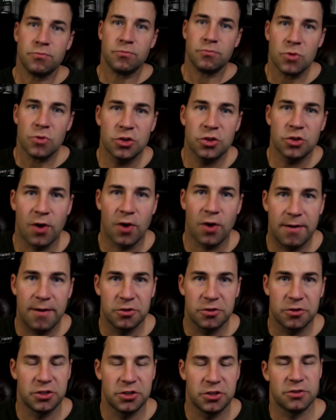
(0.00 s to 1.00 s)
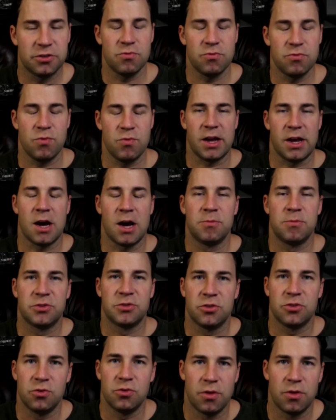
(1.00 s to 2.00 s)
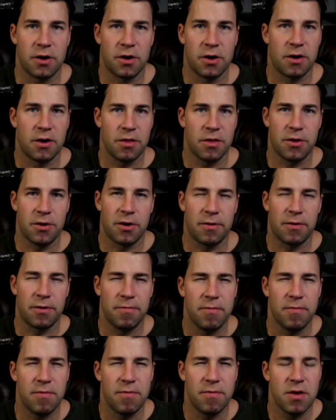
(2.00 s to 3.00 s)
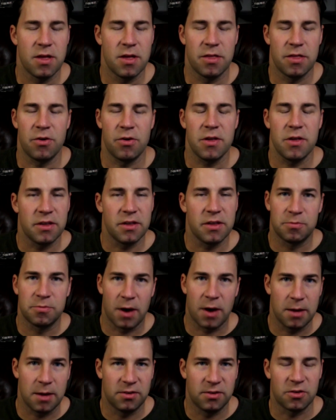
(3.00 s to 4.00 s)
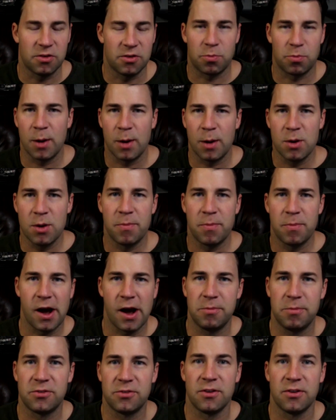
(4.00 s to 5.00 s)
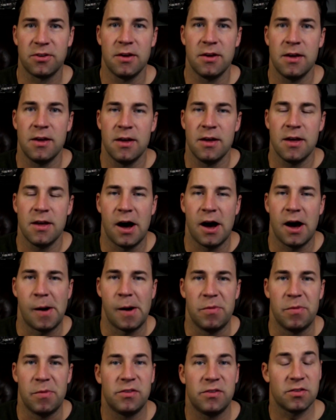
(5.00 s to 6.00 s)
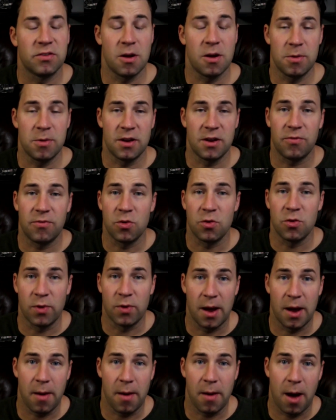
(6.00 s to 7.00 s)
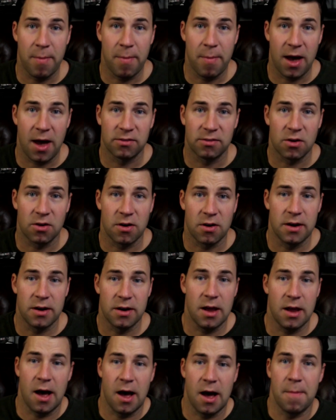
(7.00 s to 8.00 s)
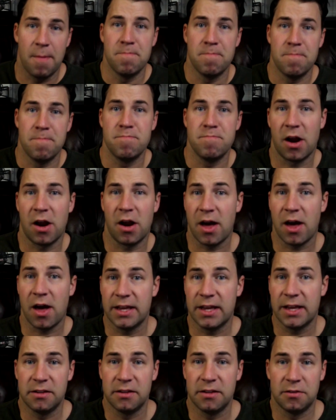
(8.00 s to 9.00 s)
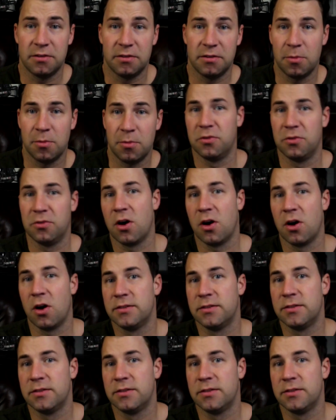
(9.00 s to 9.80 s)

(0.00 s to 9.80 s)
drivers just when it comes to their their they're in these pipes these are premium pipes um, this is going to be definitely one I, I pass on um, but i'll kind of get into some of those contents